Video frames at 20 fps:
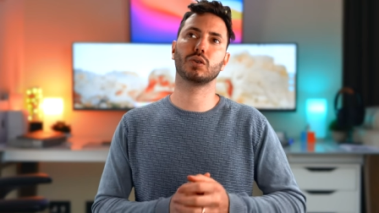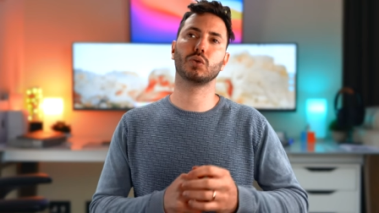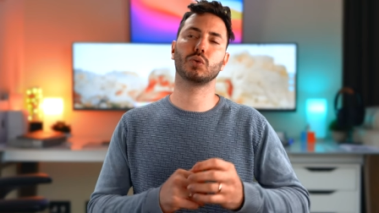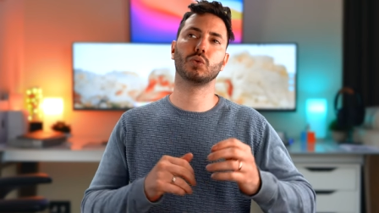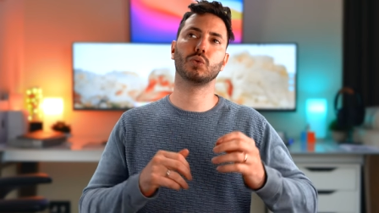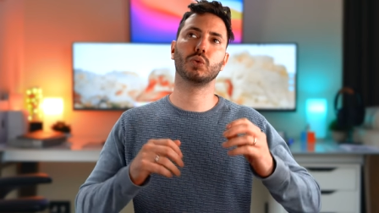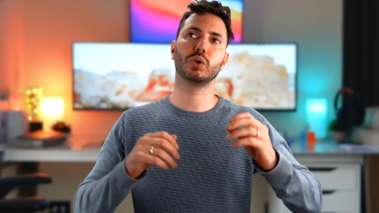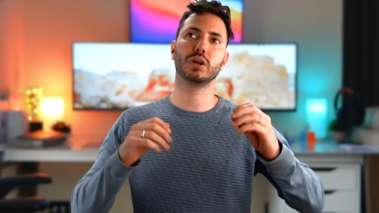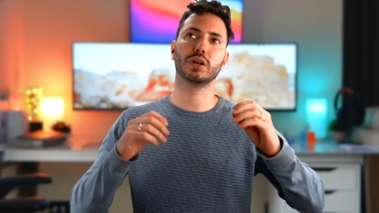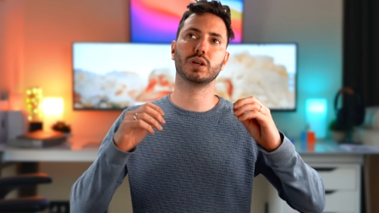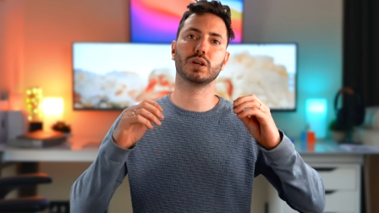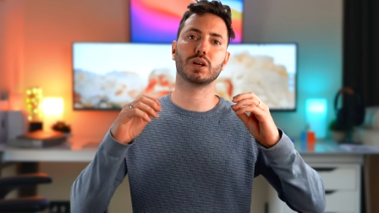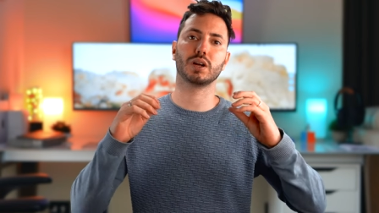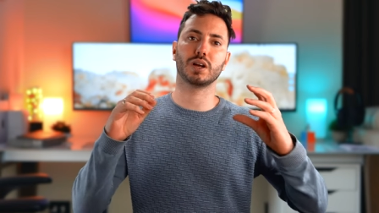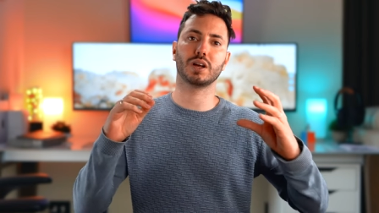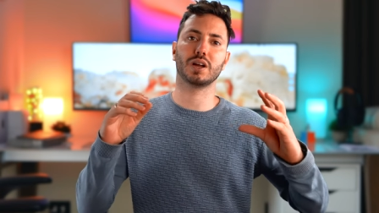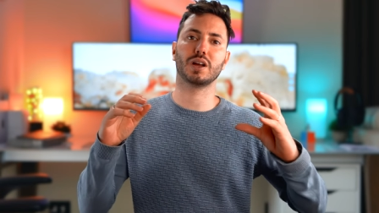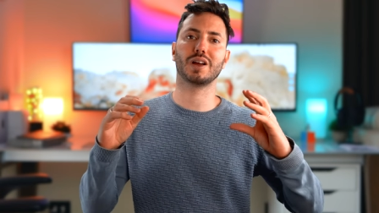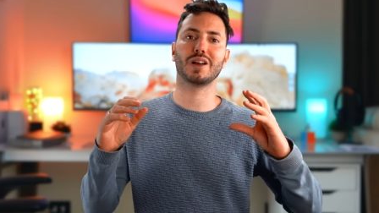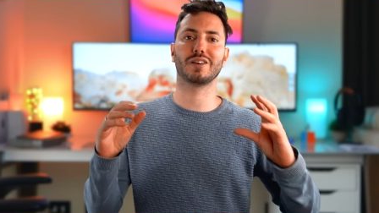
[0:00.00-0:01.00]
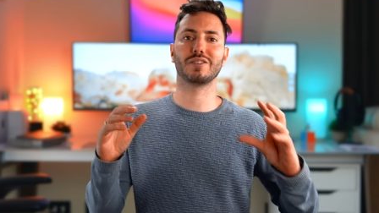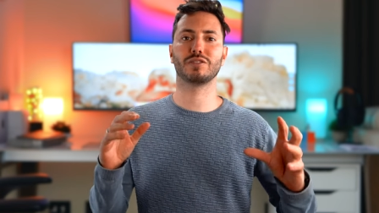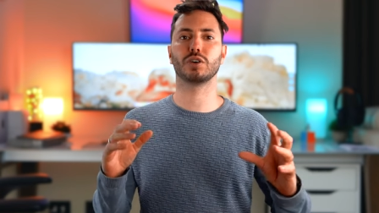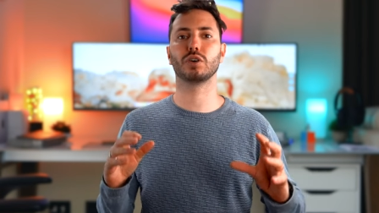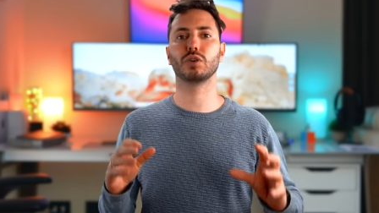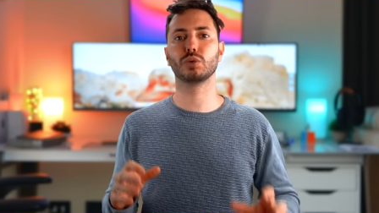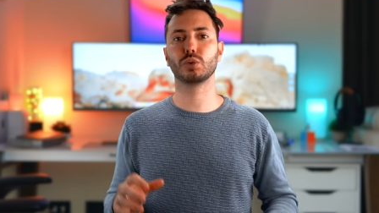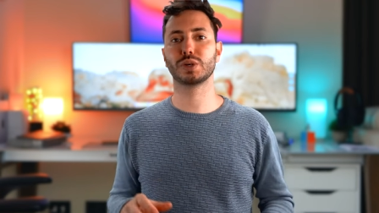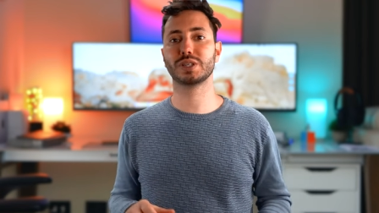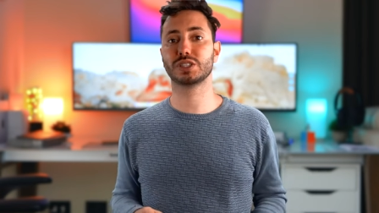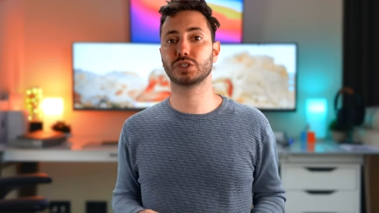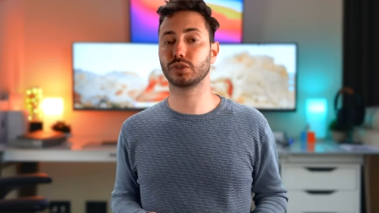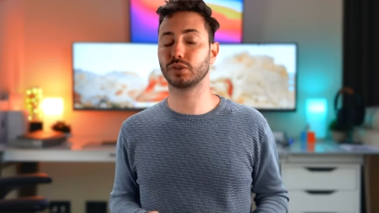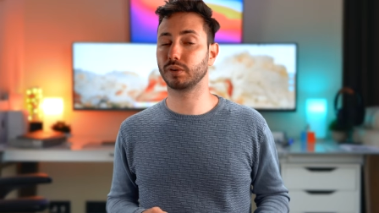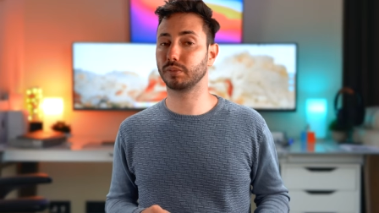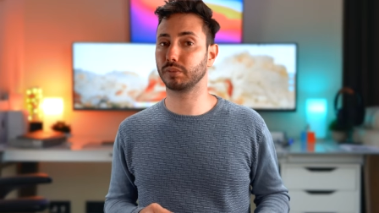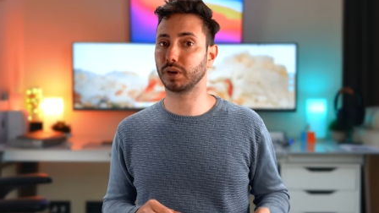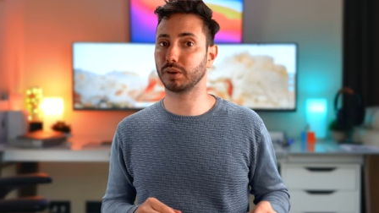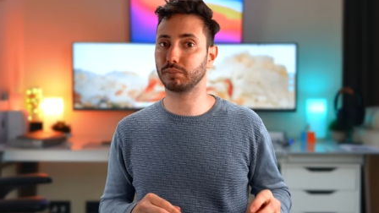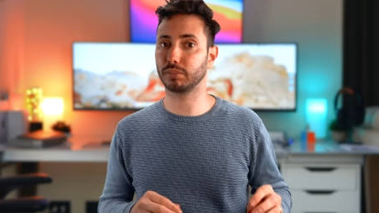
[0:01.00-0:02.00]
we have always
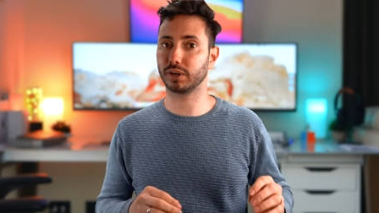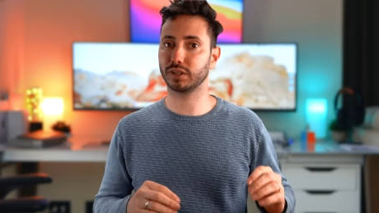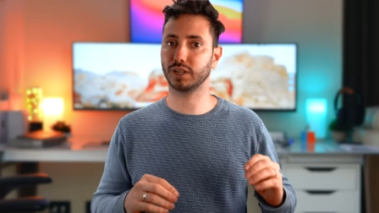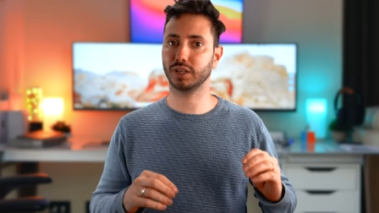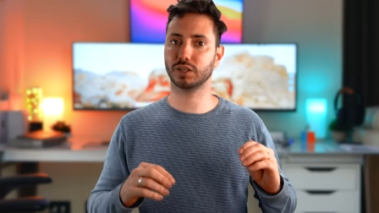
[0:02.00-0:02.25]
remember